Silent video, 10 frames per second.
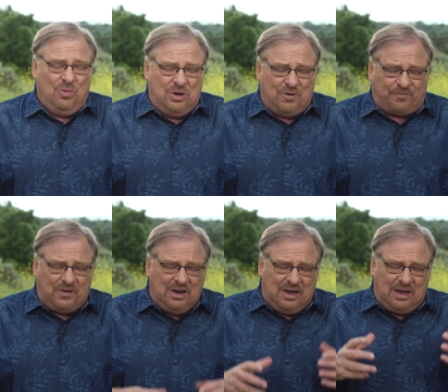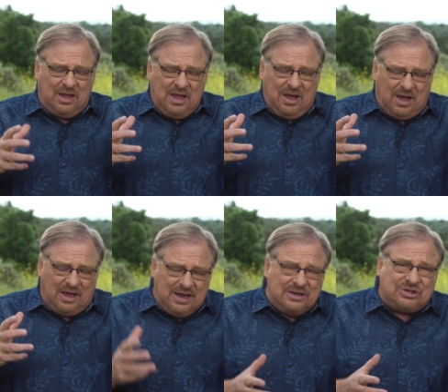when you're feeling
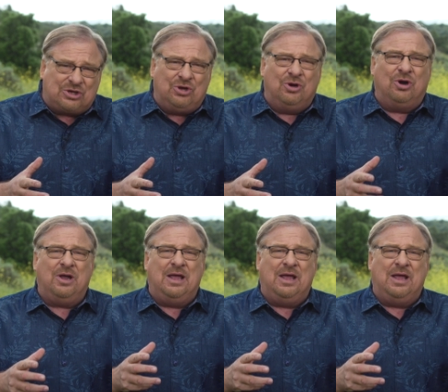insecure